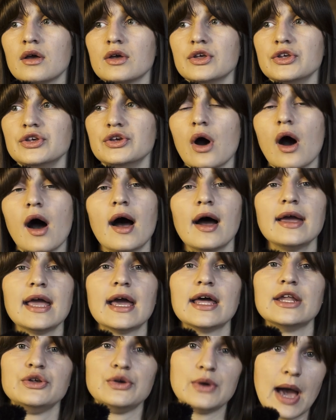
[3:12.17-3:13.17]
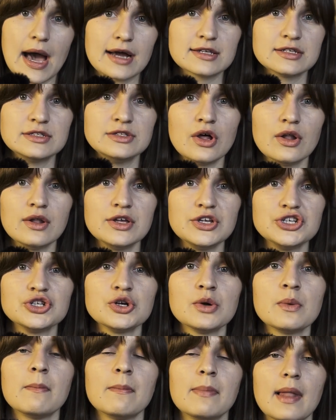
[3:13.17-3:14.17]
UI and UX
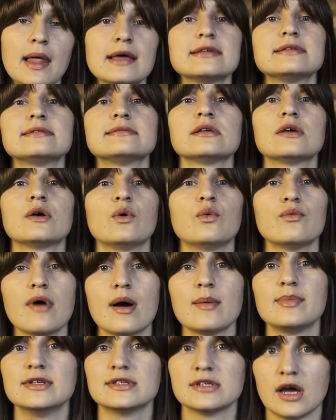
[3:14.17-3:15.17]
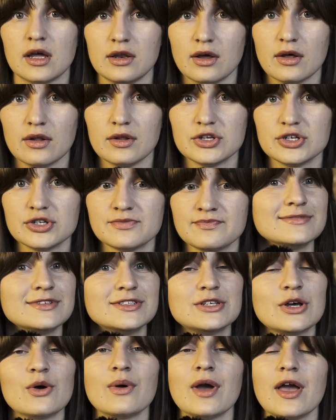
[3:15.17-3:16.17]
knowledge plus web design knowledge.
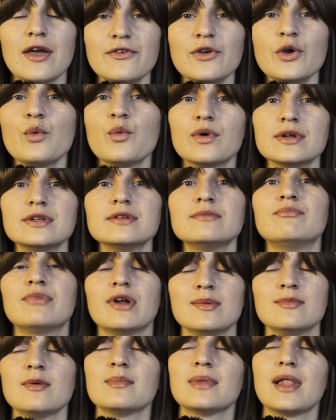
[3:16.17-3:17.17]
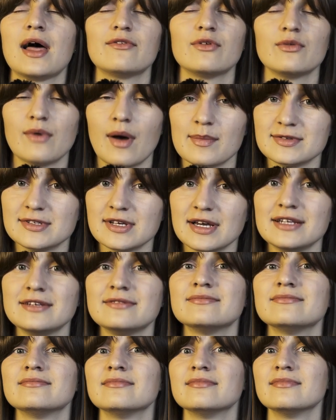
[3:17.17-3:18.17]
So if you want premium level
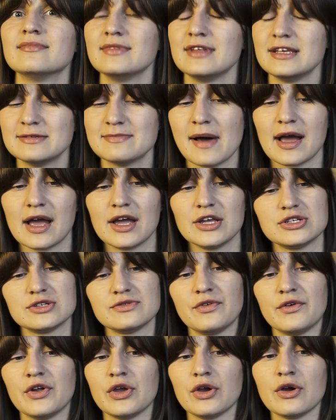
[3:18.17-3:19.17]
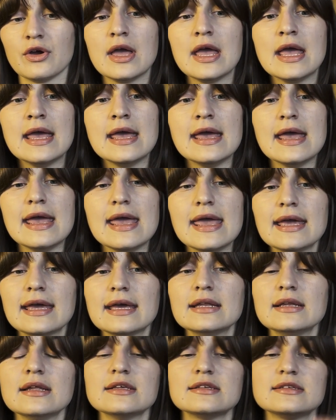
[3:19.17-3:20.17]
website, this package is for you. It
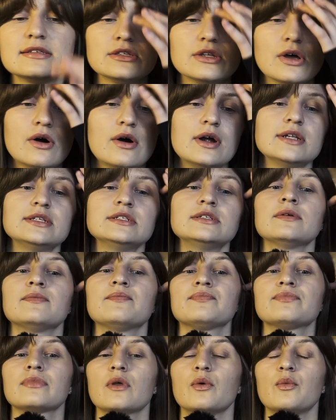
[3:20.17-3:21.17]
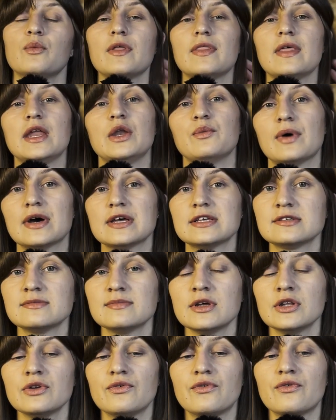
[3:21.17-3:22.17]
can start with
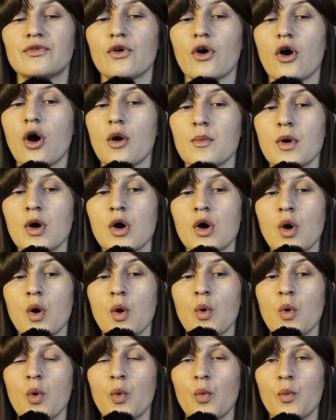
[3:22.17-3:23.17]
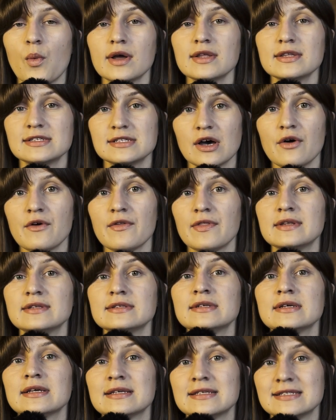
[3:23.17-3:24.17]
investment from
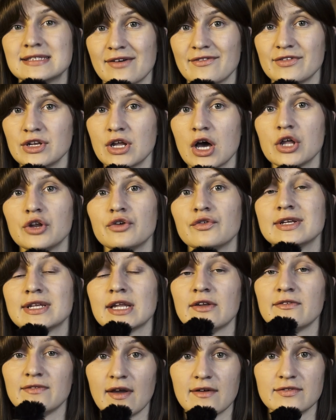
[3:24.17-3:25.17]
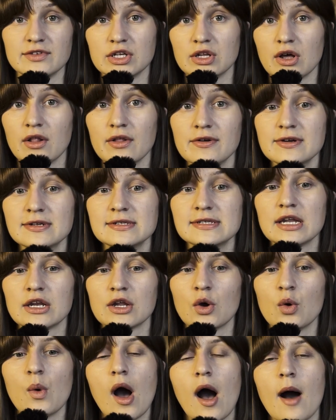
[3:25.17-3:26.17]
$1,750 and
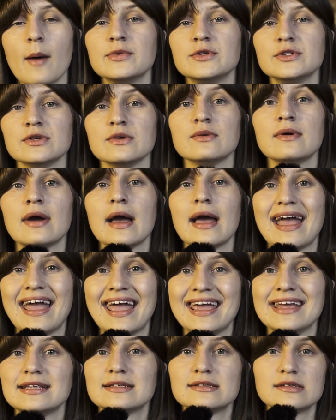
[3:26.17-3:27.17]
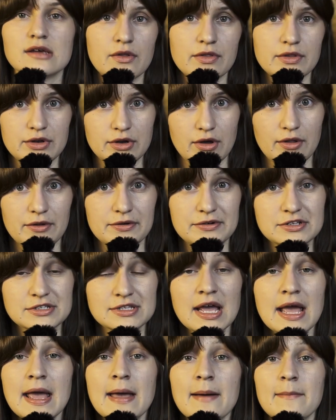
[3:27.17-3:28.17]
go up to $8,000.
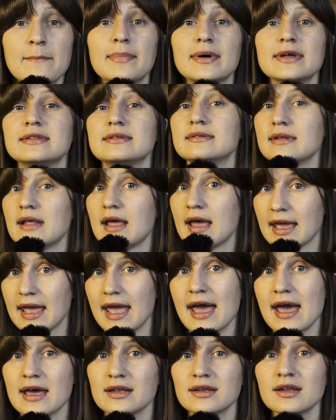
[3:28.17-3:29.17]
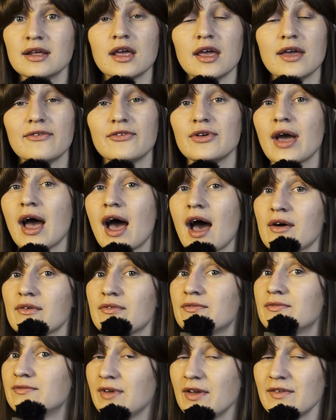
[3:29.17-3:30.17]
But again, if you
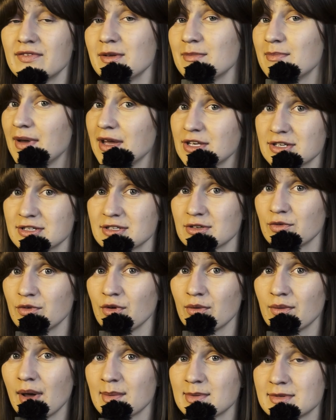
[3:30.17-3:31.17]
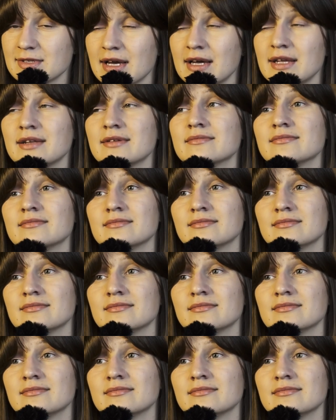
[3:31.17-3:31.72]
have 50 pages of your website,